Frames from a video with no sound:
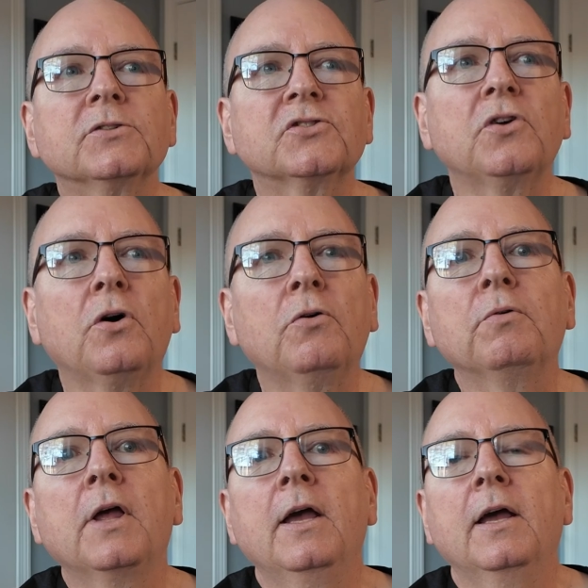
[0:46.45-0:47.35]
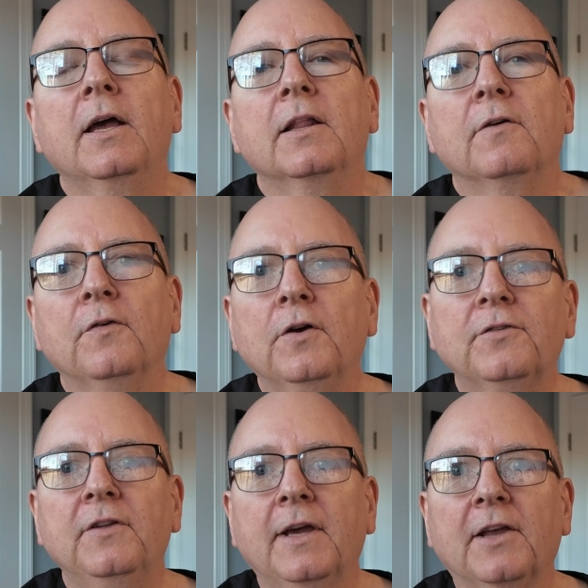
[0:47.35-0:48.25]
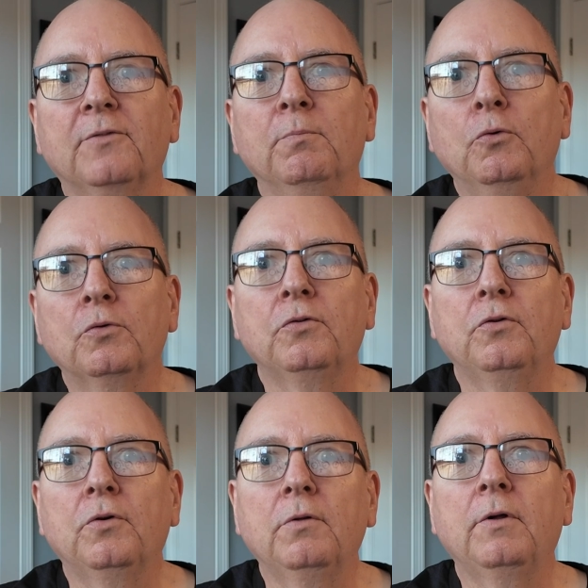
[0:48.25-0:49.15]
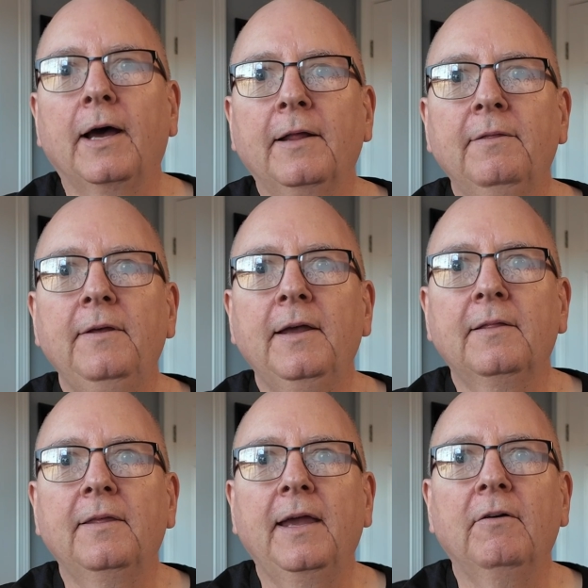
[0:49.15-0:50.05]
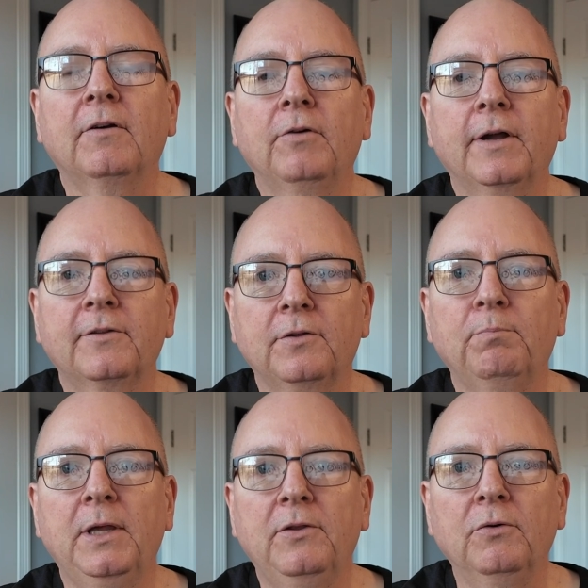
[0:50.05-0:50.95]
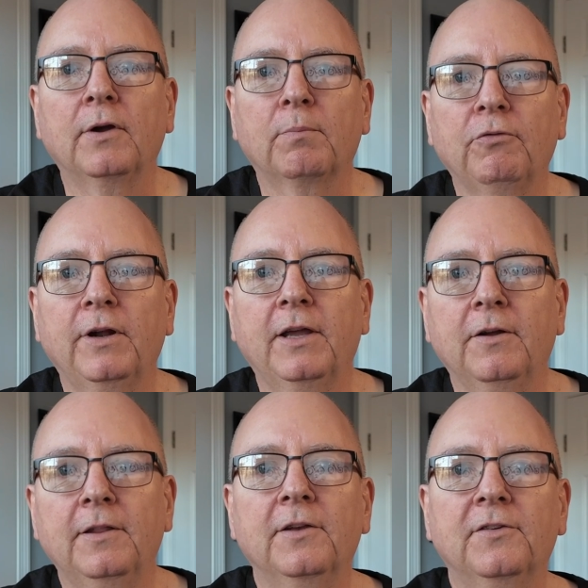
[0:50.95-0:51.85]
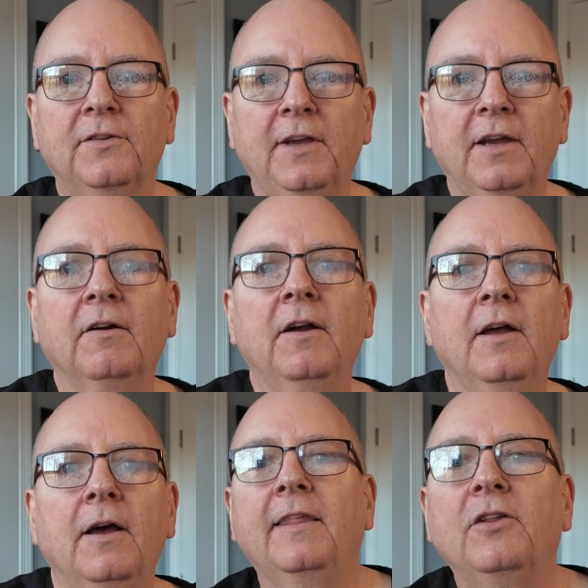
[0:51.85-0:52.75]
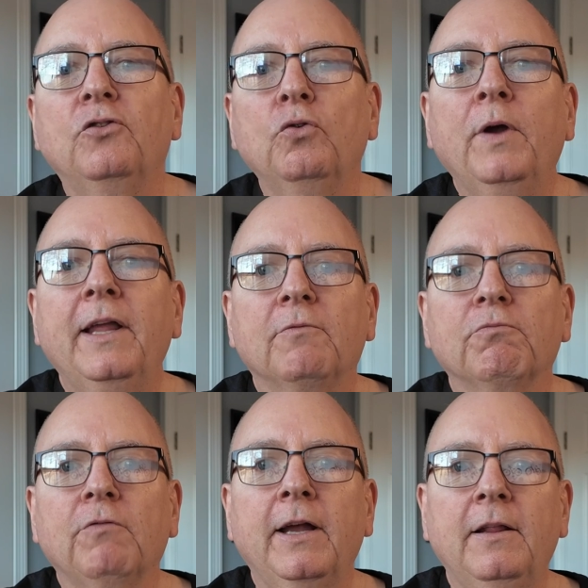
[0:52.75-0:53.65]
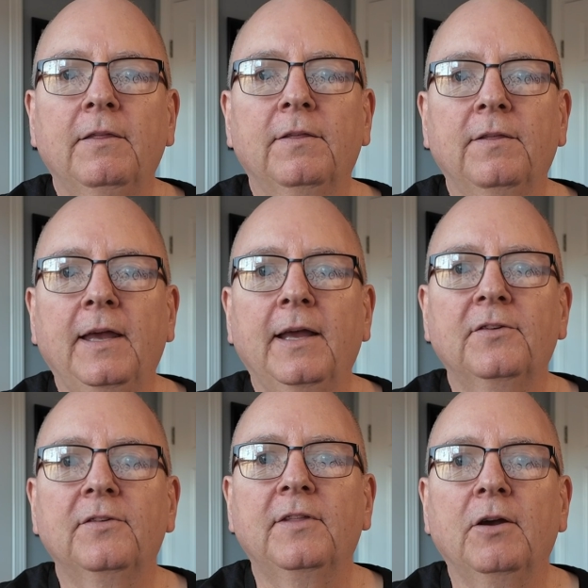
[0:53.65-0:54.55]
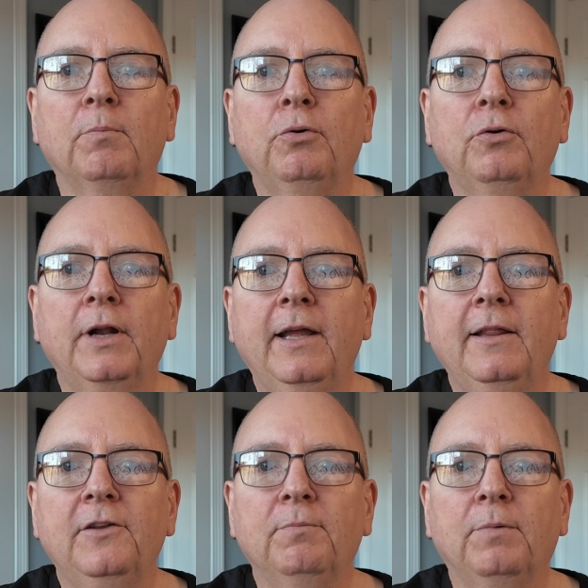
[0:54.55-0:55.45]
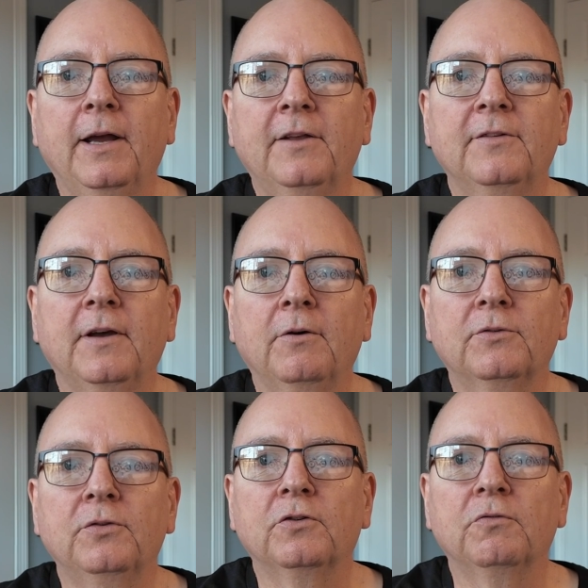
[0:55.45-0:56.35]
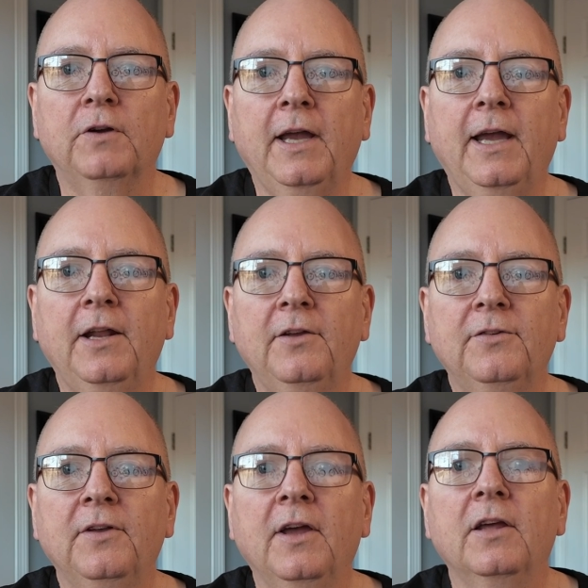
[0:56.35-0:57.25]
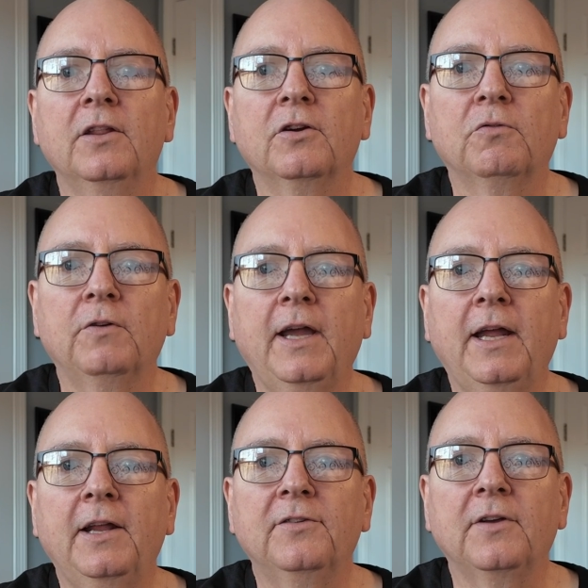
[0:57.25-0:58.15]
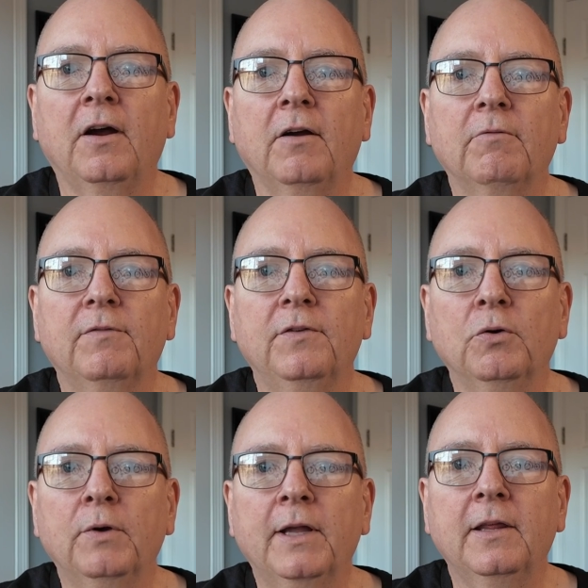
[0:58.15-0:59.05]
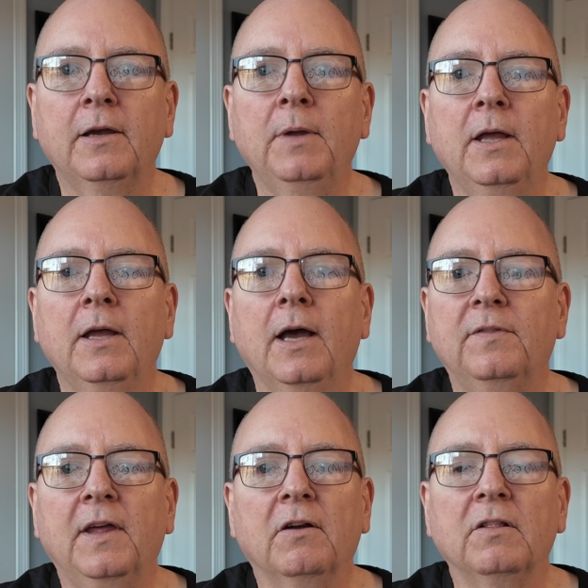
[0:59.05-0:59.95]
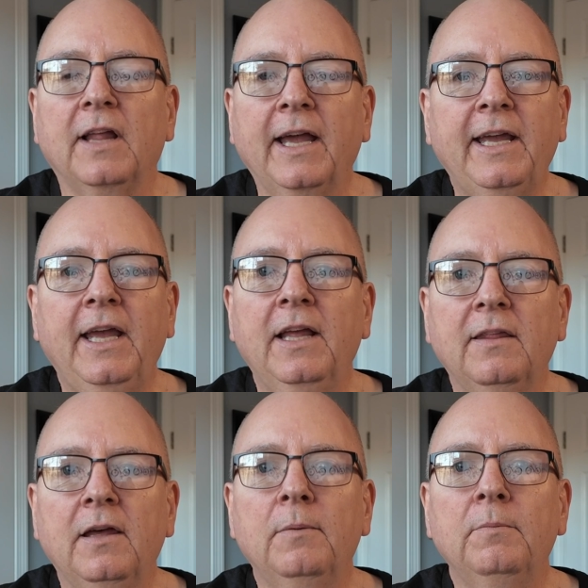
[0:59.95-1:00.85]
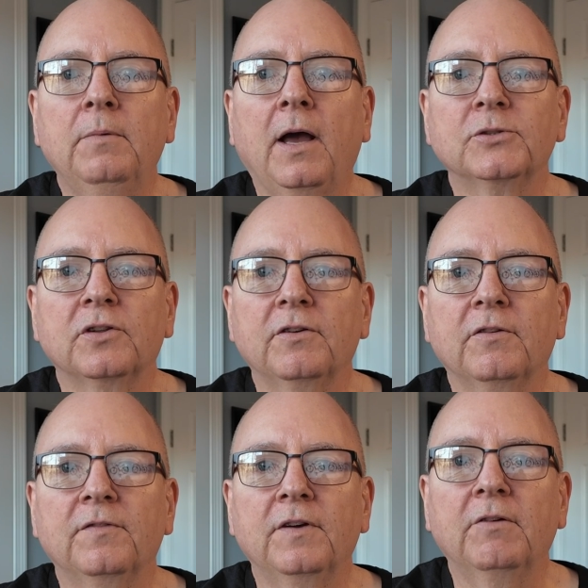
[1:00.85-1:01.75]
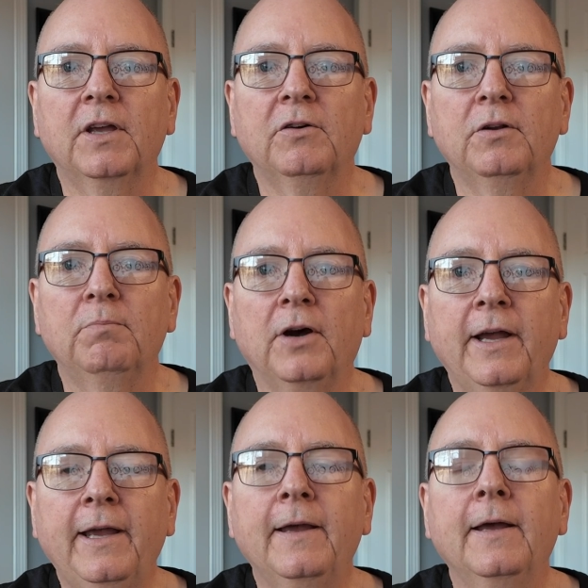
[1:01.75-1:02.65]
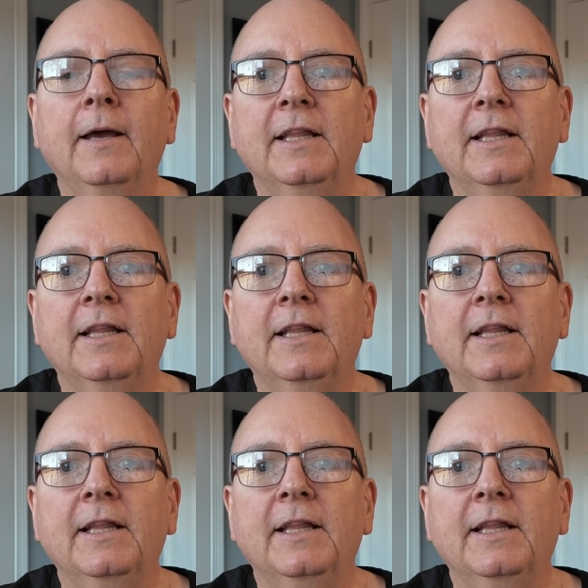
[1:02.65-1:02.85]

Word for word: So the first thing is Mooncool. I think they're going to be doing pretty good this year. They're doing the right things. They're putting these bikes out to creators. The creators are reviewing them. They're liking them. So they're a very good bike.